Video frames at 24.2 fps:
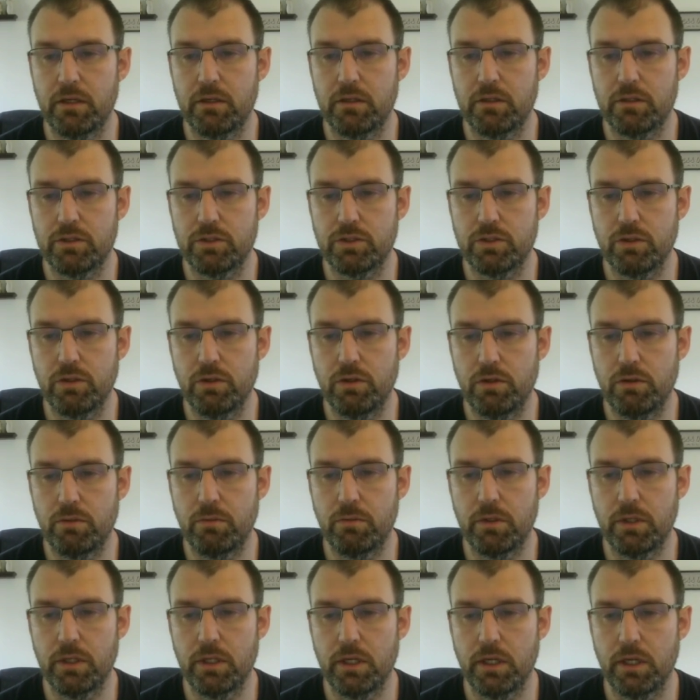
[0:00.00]
So
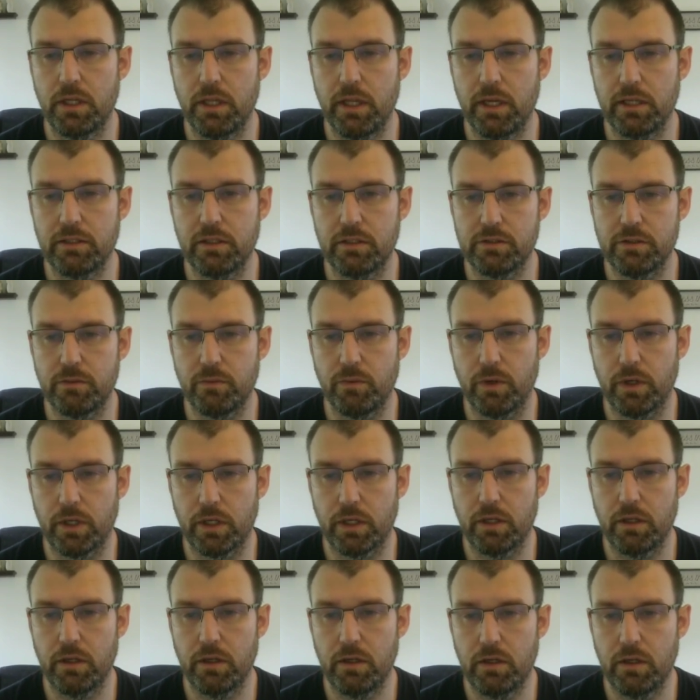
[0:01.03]
that doesn't work.
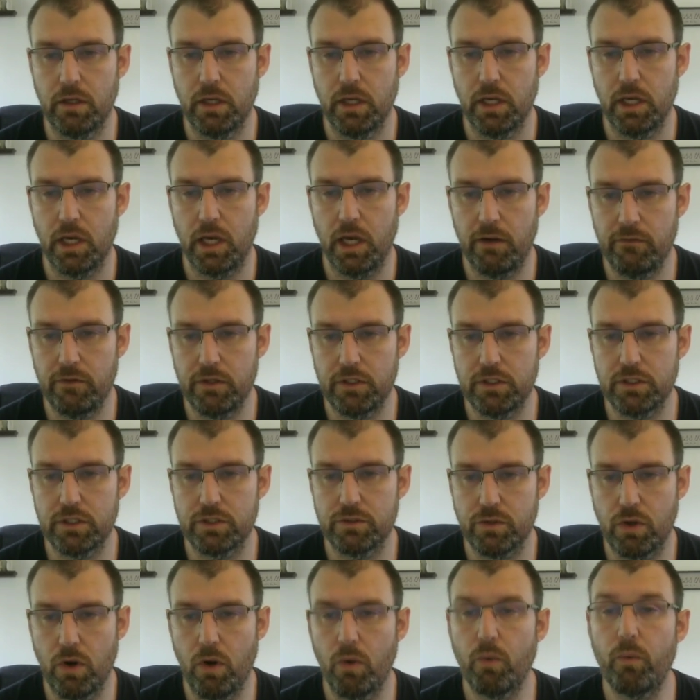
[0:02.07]
And if you
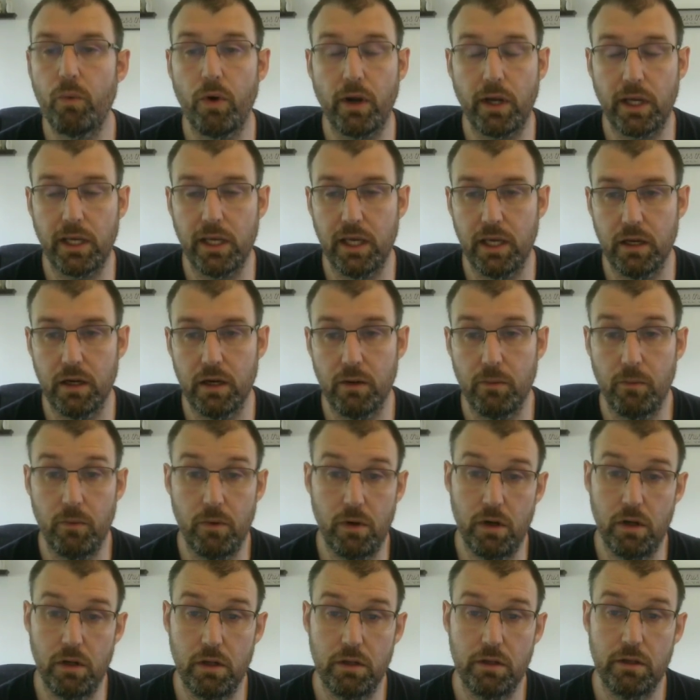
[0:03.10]
just go rook here,
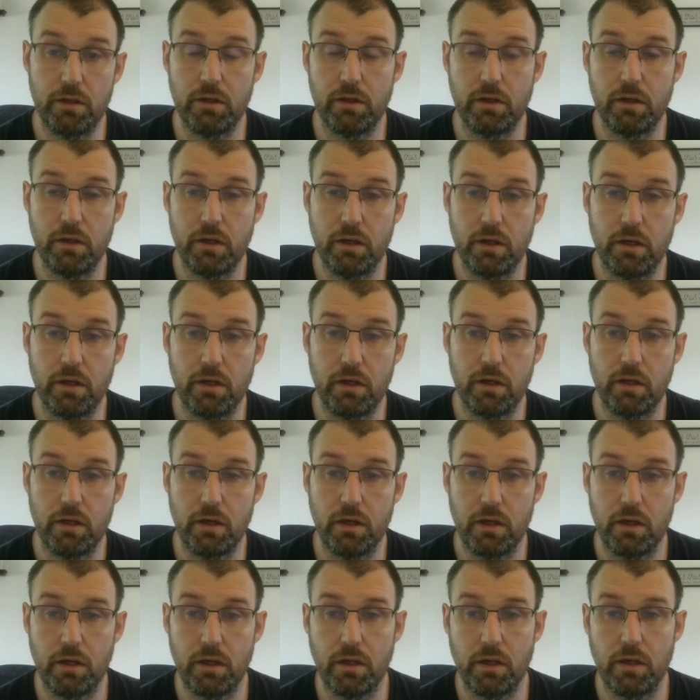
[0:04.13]
well,
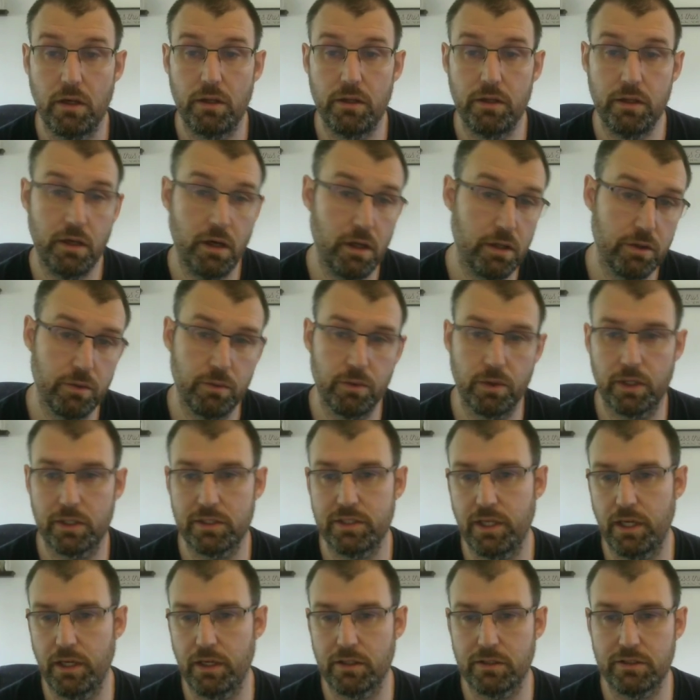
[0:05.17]
the other rook
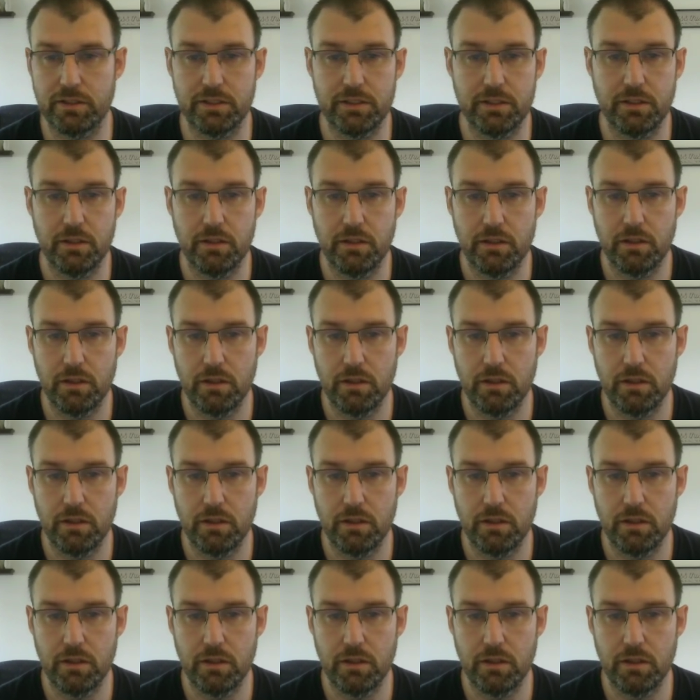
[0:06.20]
takes.